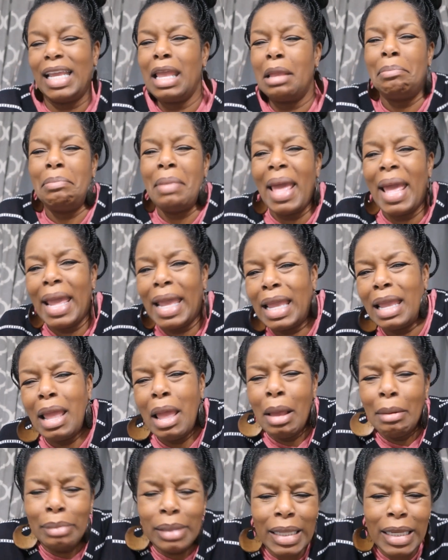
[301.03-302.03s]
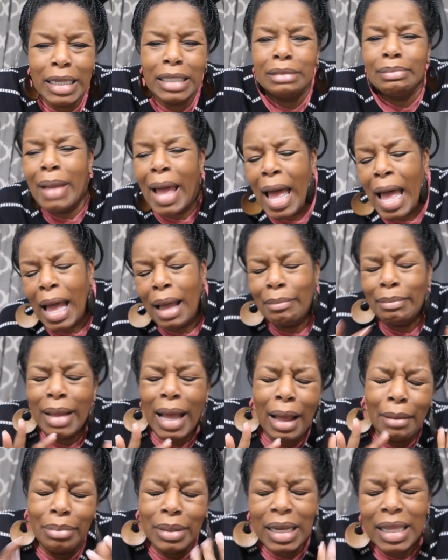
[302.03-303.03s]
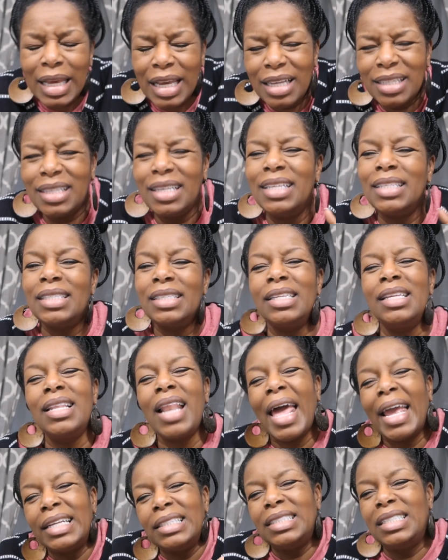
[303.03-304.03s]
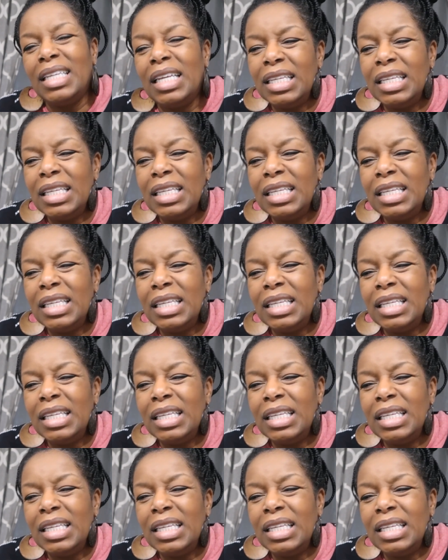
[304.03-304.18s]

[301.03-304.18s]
He begging, please, mom, mom, please. It's like